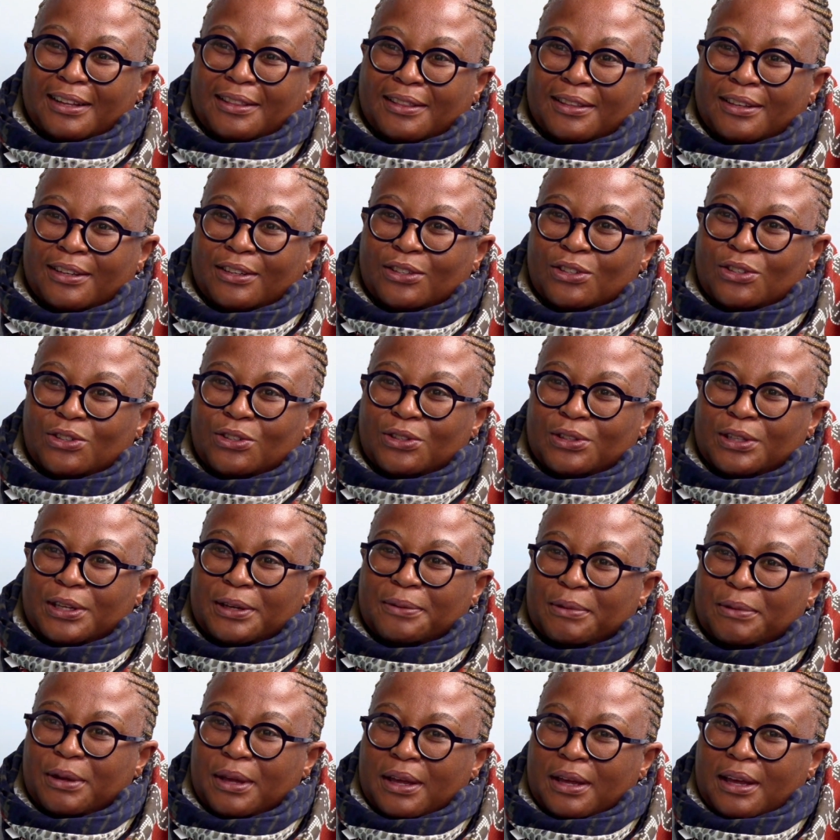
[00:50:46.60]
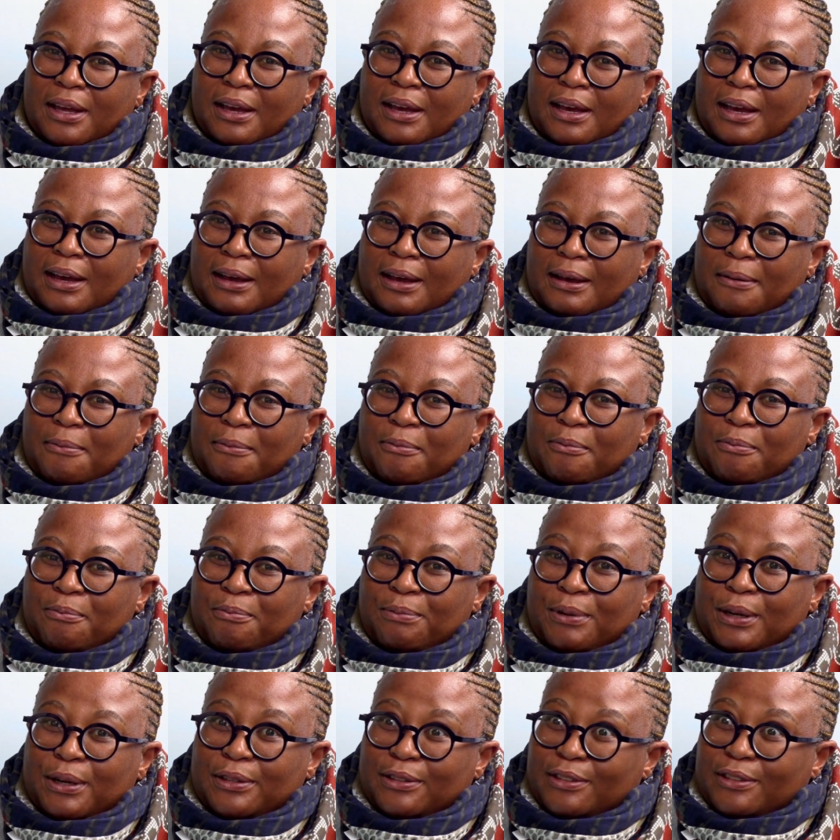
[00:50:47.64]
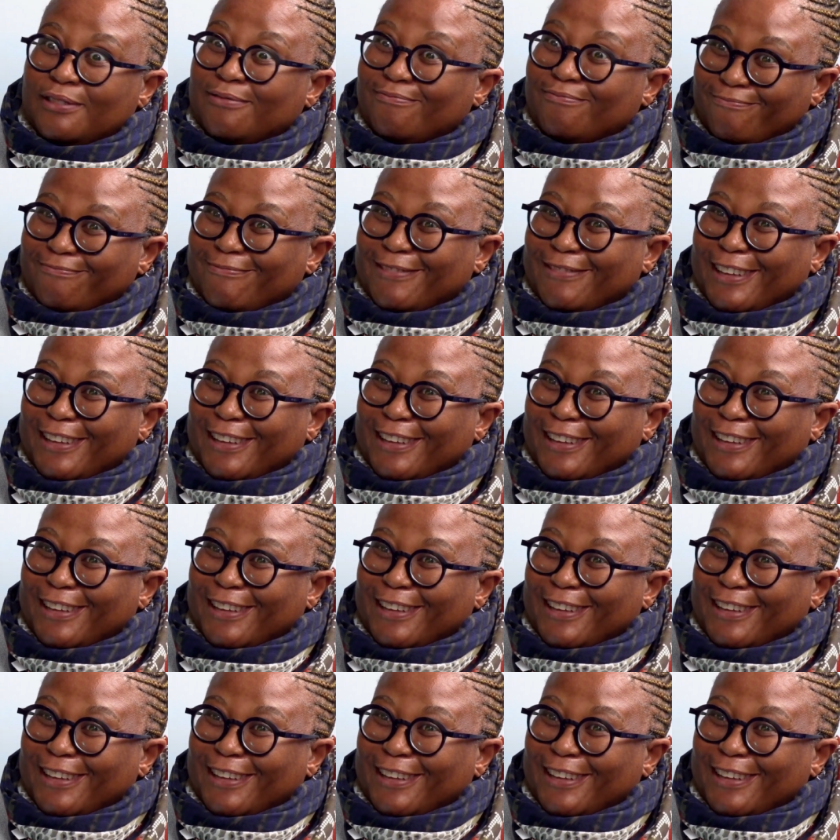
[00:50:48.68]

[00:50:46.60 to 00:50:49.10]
things to them. But